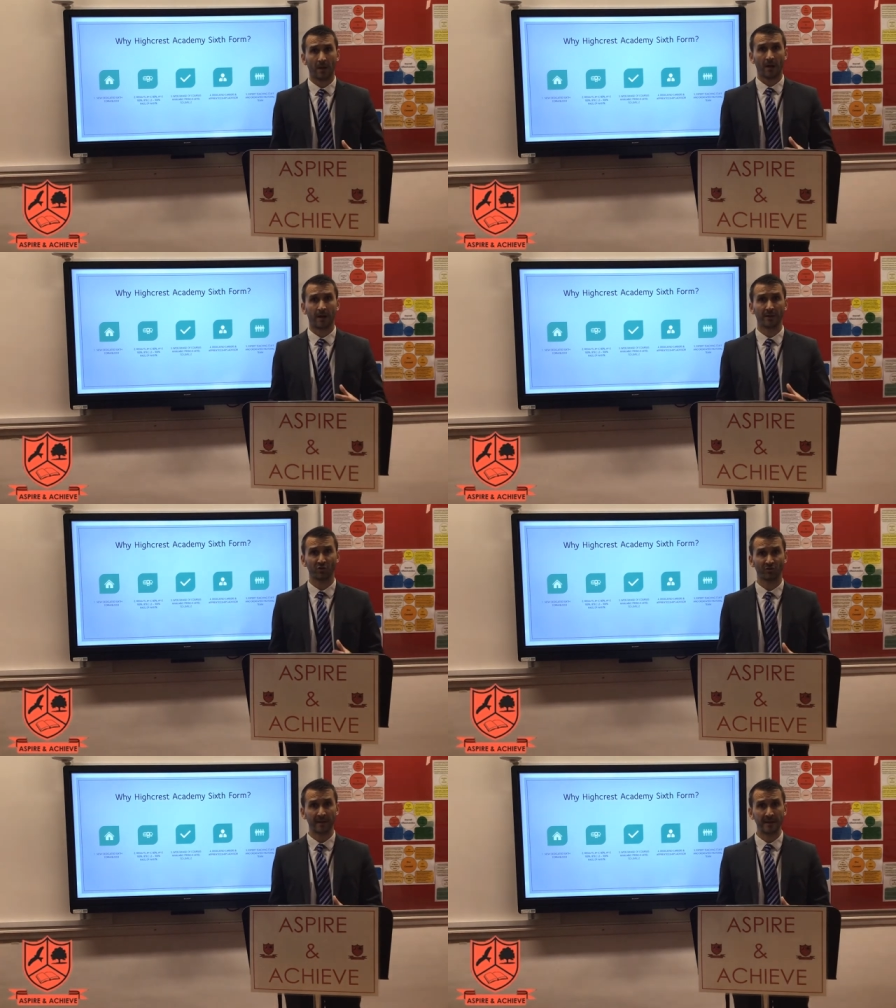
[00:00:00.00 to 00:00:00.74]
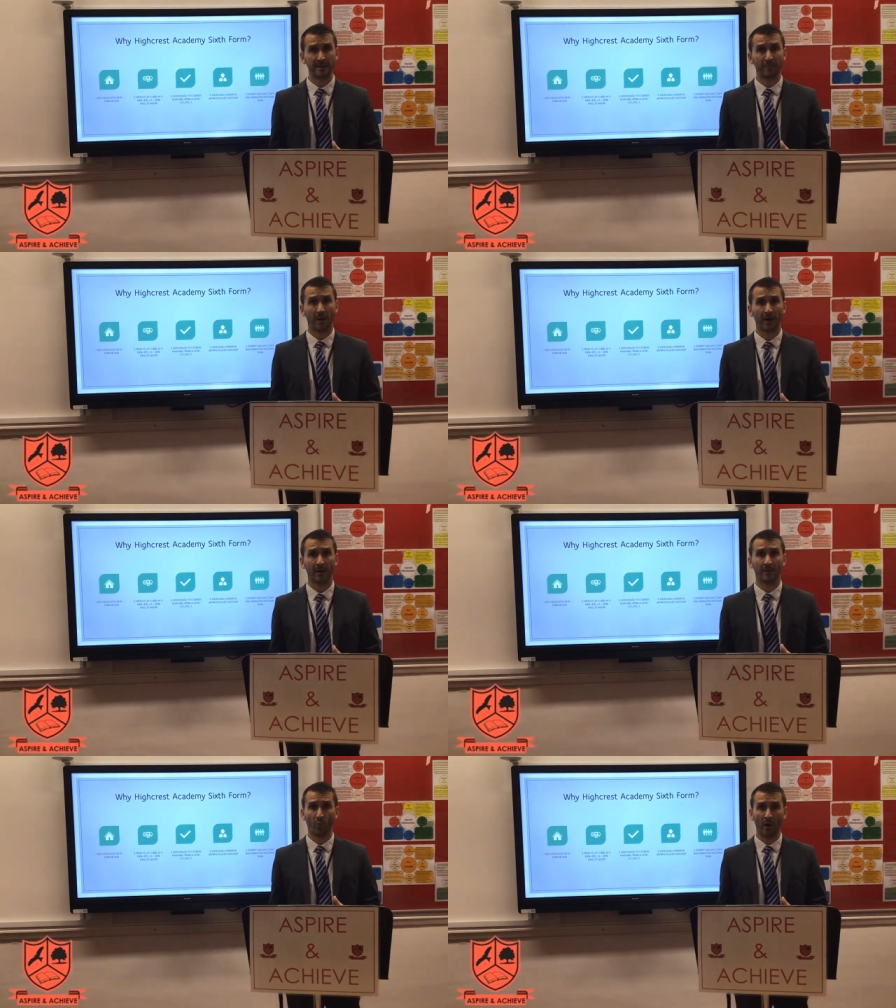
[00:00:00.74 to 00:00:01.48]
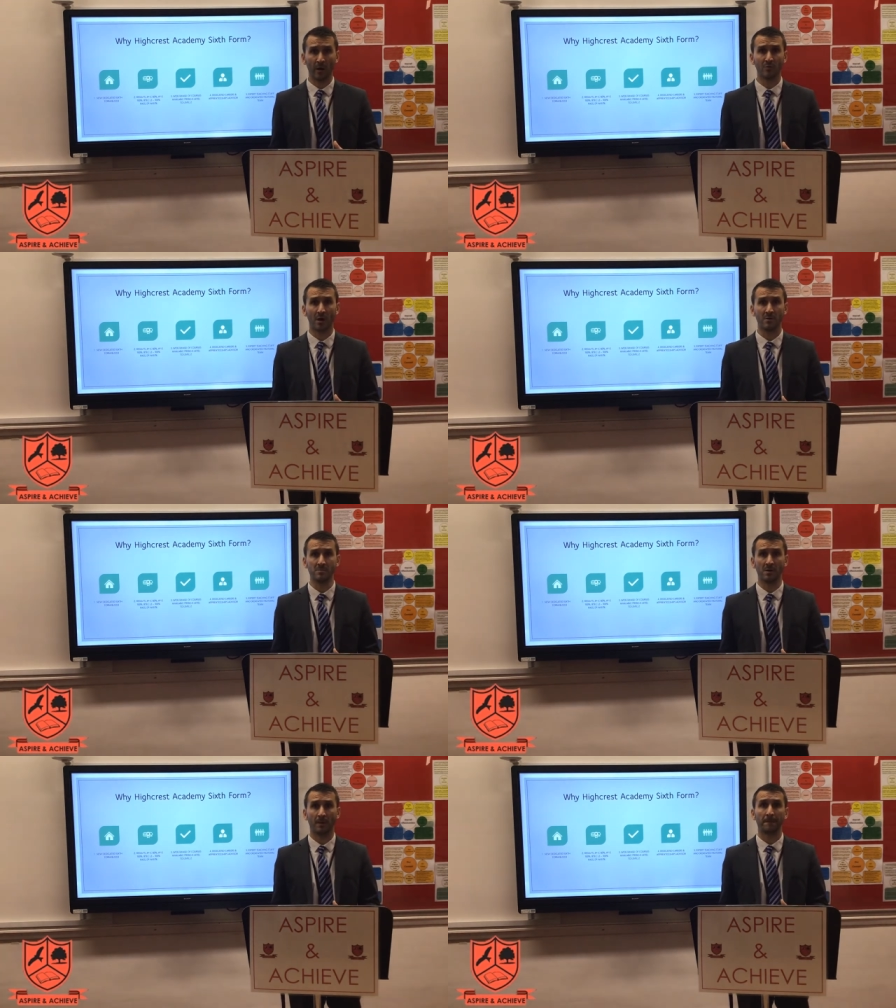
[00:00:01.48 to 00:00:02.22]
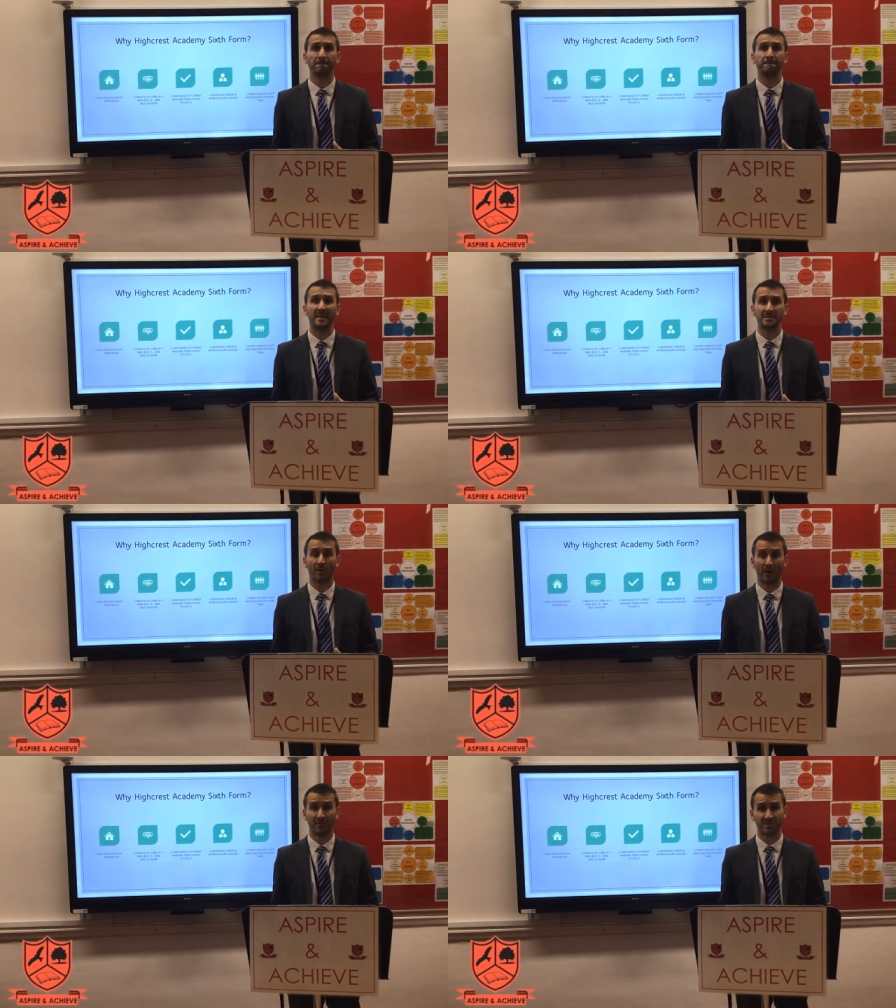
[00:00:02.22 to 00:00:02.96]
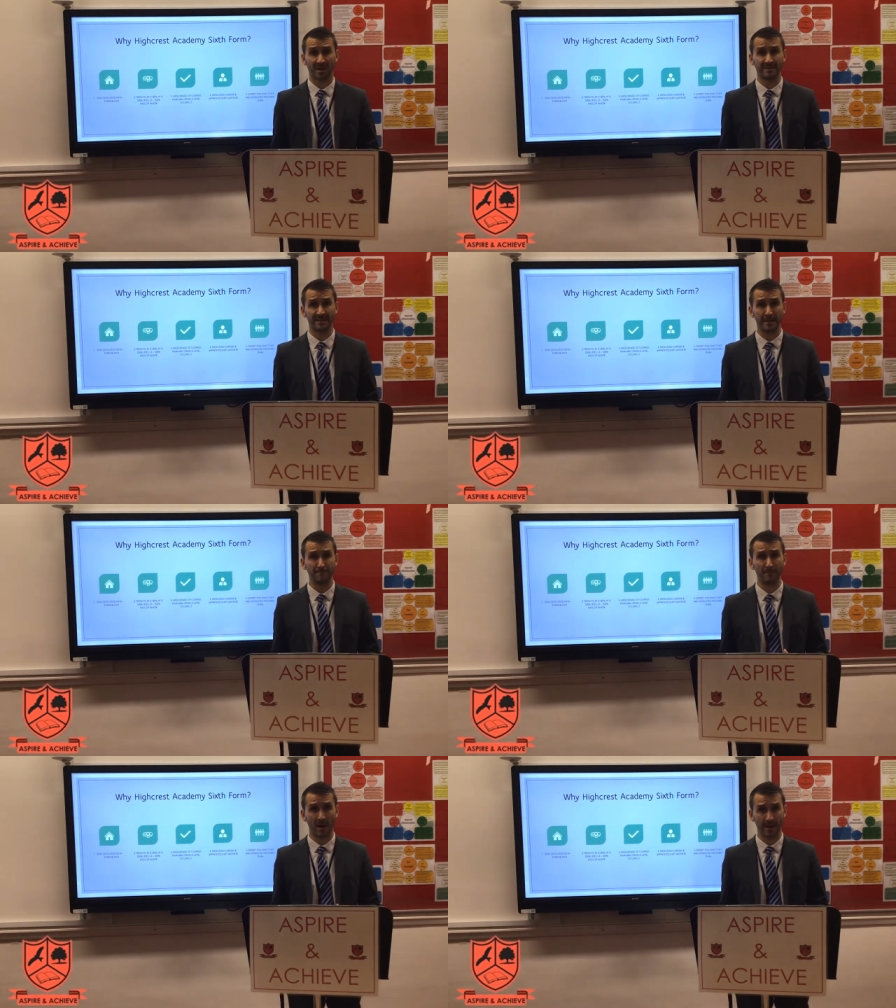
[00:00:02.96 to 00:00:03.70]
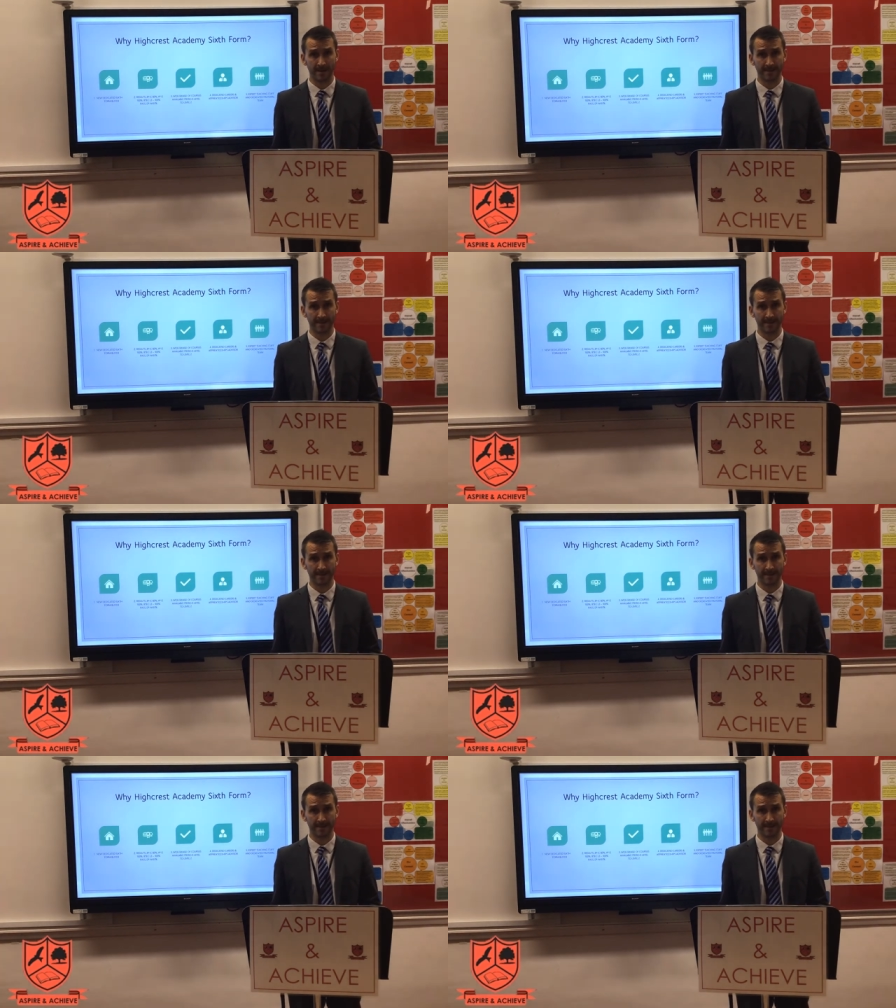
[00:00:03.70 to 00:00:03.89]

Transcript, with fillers: and are trained by the well-known mental health charity Mind.